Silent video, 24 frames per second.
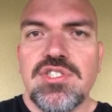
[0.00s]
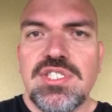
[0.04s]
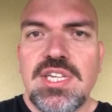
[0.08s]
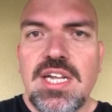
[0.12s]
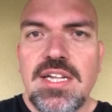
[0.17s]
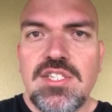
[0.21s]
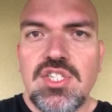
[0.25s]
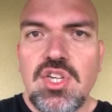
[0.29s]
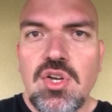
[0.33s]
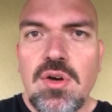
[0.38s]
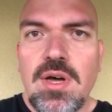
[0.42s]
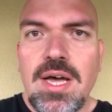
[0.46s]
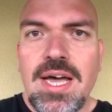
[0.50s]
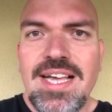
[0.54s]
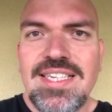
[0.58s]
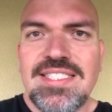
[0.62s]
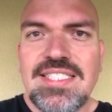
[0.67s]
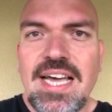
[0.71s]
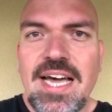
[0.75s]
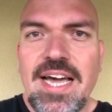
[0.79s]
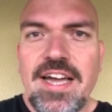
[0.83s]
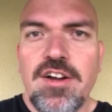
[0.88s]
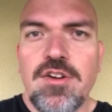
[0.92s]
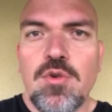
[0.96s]
Santoja
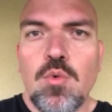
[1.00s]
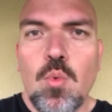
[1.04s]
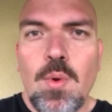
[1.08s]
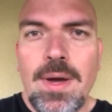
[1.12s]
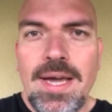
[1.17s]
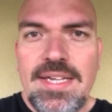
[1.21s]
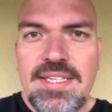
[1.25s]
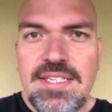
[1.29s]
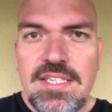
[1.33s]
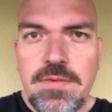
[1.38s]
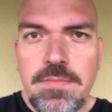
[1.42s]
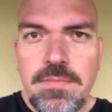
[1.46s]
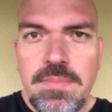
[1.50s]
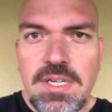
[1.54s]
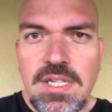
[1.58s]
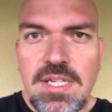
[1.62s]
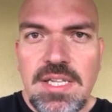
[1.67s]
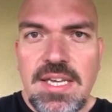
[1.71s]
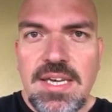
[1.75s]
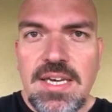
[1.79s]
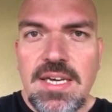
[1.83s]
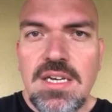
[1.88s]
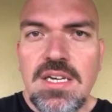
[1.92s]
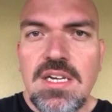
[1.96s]
has hired Wayne
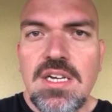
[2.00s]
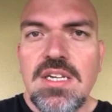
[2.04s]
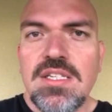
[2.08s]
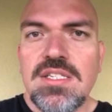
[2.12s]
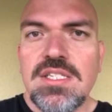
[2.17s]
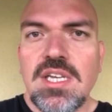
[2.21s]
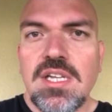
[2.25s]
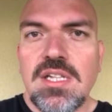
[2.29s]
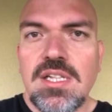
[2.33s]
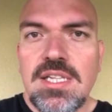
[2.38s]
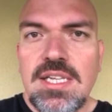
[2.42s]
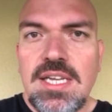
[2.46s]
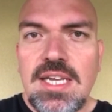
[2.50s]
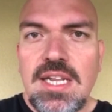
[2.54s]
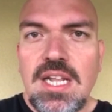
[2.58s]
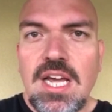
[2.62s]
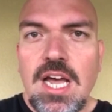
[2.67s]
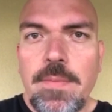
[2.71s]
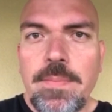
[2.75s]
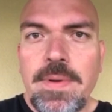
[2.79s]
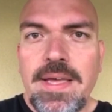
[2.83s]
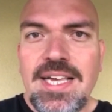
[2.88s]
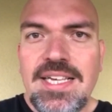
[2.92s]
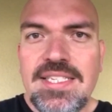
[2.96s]
DeMilia to lead
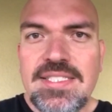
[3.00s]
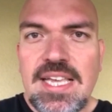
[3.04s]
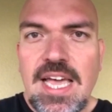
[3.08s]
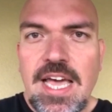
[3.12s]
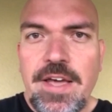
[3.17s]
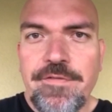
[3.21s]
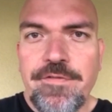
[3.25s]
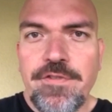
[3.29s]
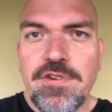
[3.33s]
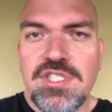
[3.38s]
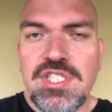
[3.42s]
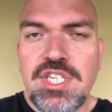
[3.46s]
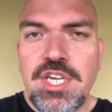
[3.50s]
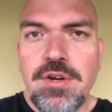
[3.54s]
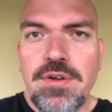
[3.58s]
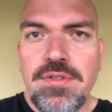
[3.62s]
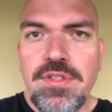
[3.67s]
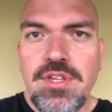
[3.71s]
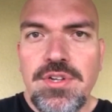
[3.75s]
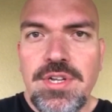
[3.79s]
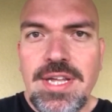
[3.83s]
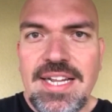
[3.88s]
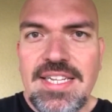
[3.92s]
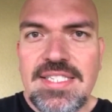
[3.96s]
up his efforts here
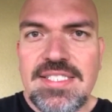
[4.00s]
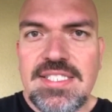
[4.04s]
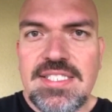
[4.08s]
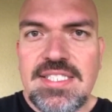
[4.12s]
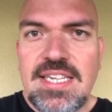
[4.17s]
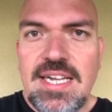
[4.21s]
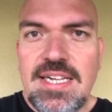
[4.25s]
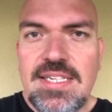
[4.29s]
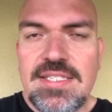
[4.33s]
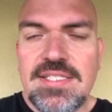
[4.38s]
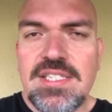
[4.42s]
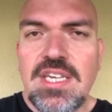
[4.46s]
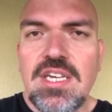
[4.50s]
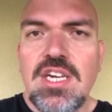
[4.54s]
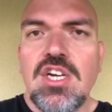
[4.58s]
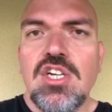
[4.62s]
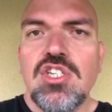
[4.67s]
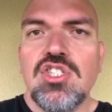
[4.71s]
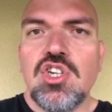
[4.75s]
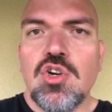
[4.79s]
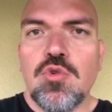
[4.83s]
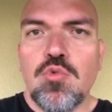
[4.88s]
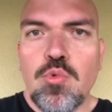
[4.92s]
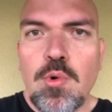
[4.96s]
in the United States
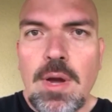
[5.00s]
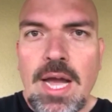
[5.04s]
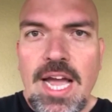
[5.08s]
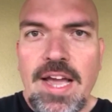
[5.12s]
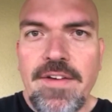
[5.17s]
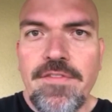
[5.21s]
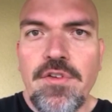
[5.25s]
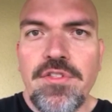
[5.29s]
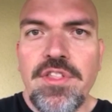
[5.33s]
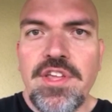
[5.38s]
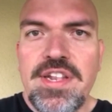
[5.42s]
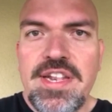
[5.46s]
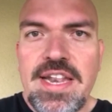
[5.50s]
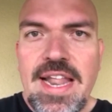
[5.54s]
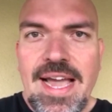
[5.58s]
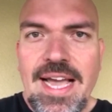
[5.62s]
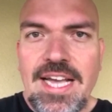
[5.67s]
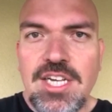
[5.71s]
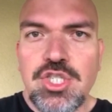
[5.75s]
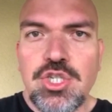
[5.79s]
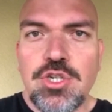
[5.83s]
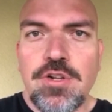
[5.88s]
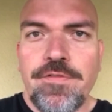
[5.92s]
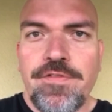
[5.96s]
to rival the
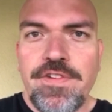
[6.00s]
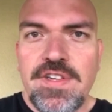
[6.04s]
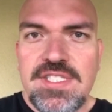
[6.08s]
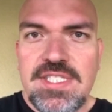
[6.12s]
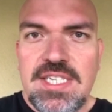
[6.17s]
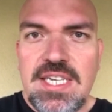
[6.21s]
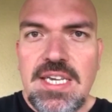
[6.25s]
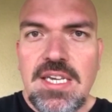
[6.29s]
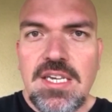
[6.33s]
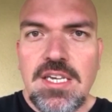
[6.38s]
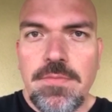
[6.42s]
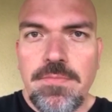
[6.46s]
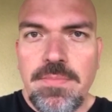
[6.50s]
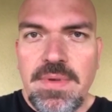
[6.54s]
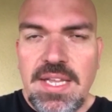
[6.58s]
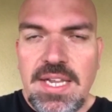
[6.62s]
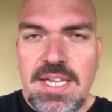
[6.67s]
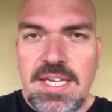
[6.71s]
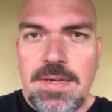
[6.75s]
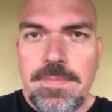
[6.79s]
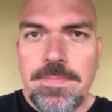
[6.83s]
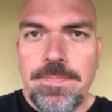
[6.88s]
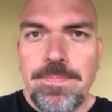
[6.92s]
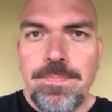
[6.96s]
National Physique
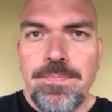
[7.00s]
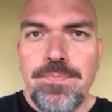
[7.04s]
Committee.